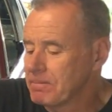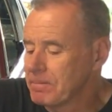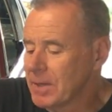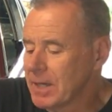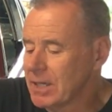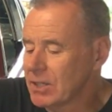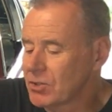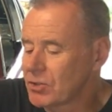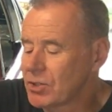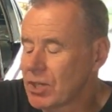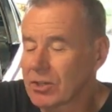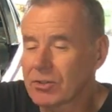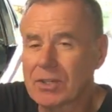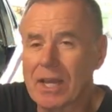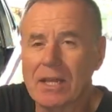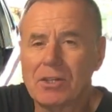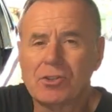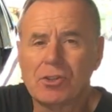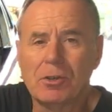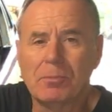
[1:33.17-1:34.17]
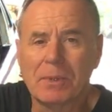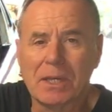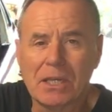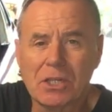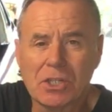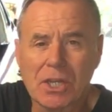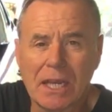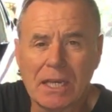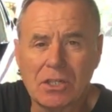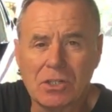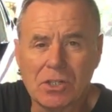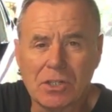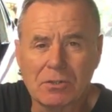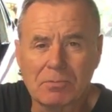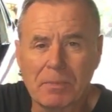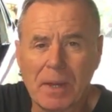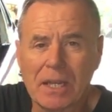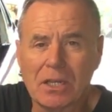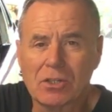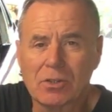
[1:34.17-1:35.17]
It's just had too many changes
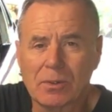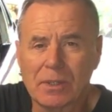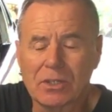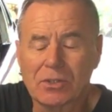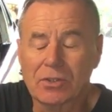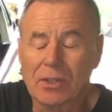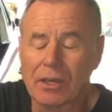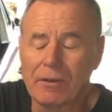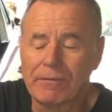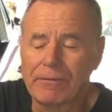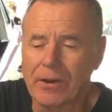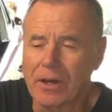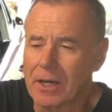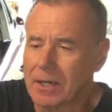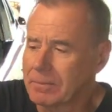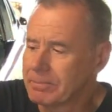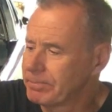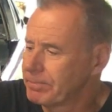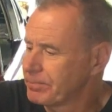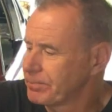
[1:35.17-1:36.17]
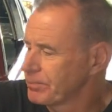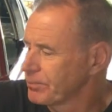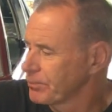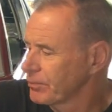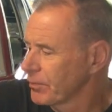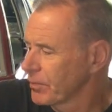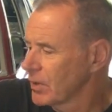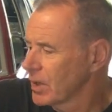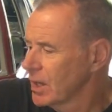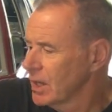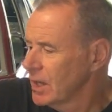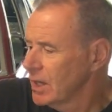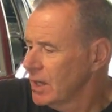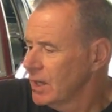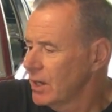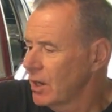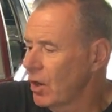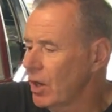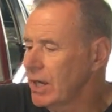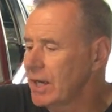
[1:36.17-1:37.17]
made to it so far.
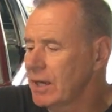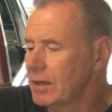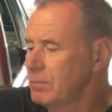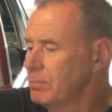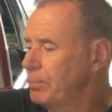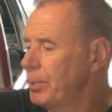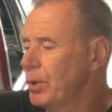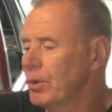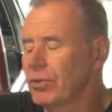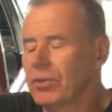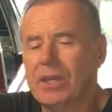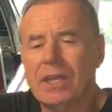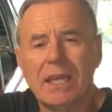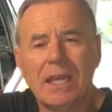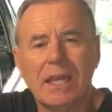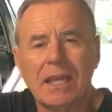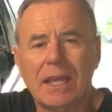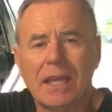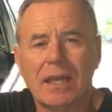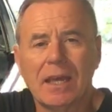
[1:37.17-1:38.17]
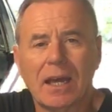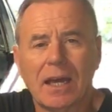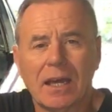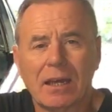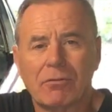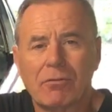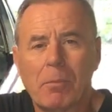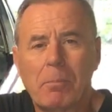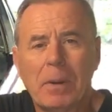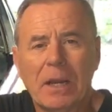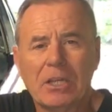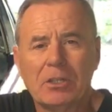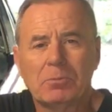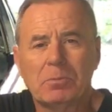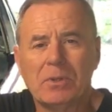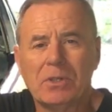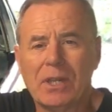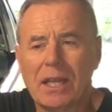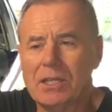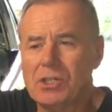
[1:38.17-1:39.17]
Now I didn't put the
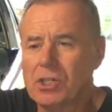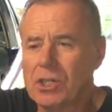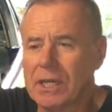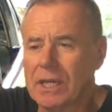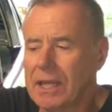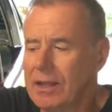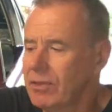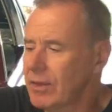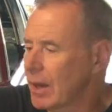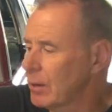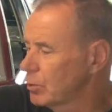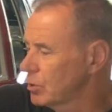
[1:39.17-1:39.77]
replacement engine in. That